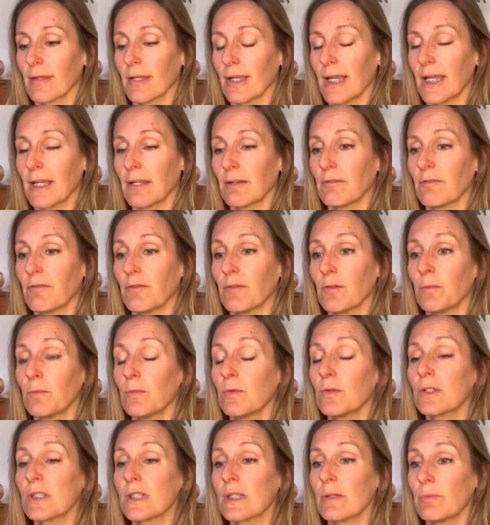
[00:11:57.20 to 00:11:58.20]
and for
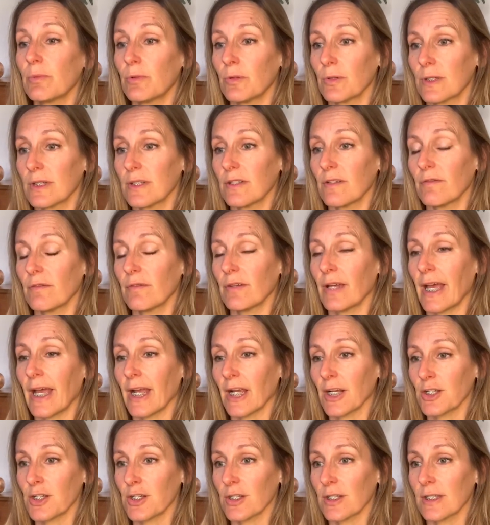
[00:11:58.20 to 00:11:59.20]
more supportive
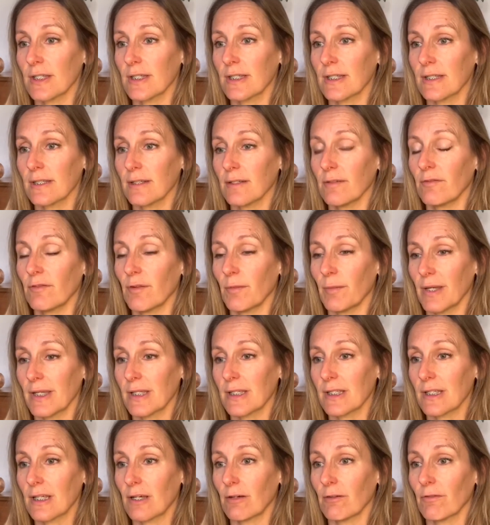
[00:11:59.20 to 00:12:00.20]
actions for
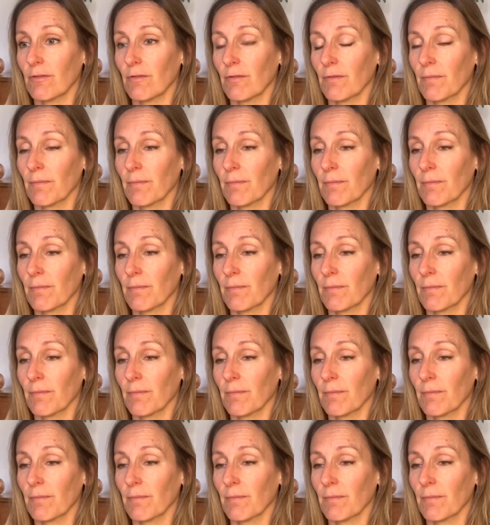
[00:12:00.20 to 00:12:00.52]
myself.